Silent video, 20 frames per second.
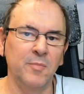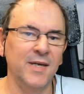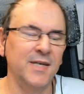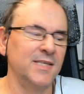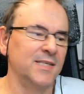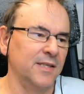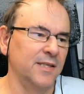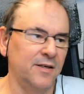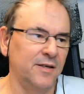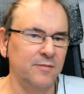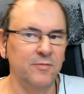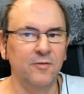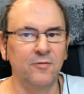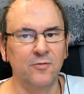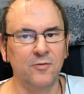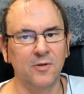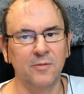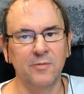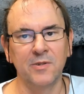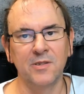a
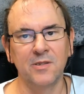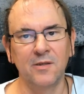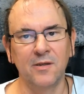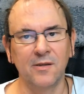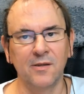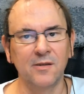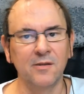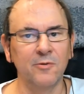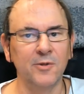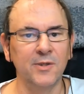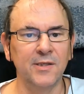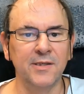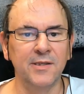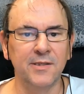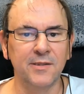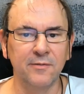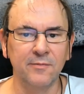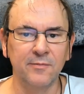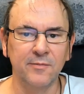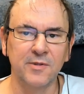baseline performance nothing
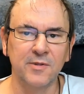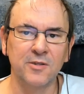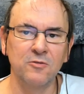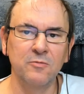really